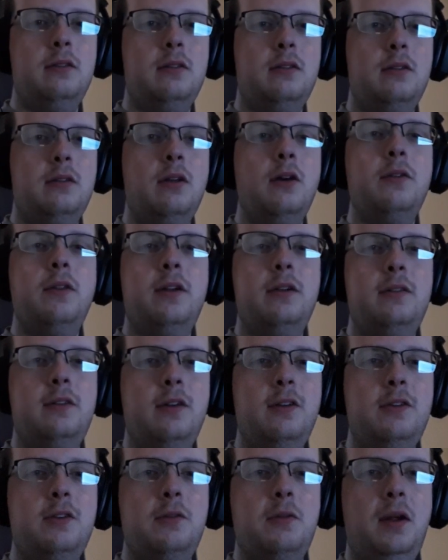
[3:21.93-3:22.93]
And oh,
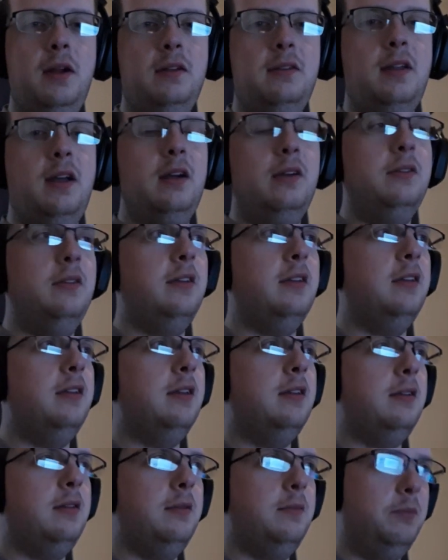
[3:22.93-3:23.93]
there's the right
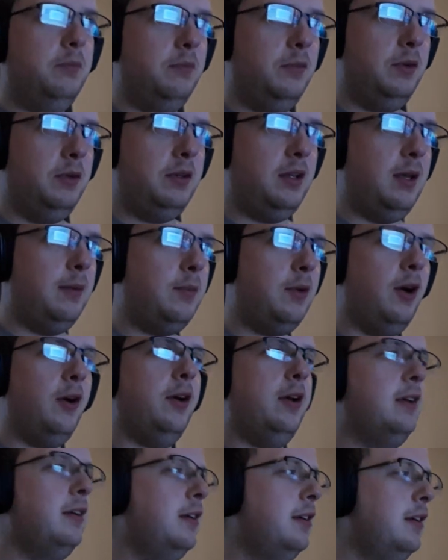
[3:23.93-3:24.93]
sound, and then
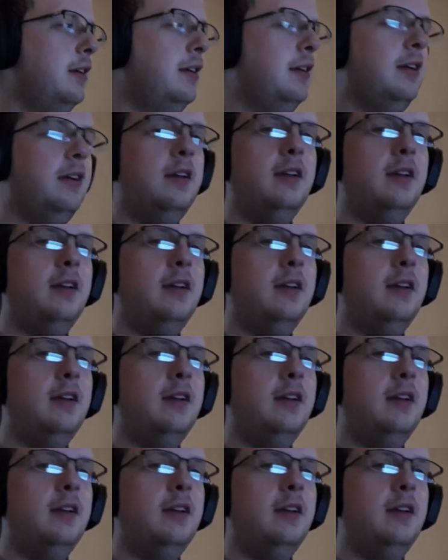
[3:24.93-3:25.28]
keep going.